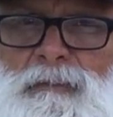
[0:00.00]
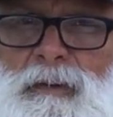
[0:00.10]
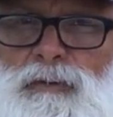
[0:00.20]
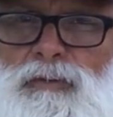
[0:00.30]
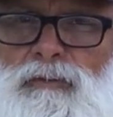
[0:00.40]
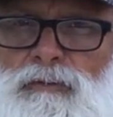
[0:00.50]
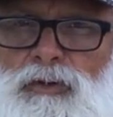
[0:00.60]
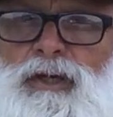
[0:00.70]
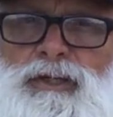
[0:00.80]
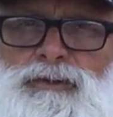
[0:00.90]
people
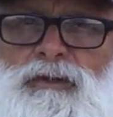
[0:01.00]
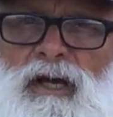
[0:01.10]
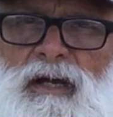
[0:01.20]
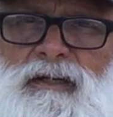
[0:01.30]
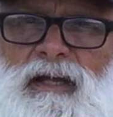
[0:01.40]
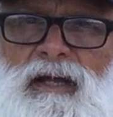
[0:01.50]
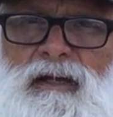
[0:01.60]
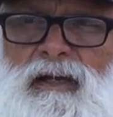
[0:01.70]
look at your content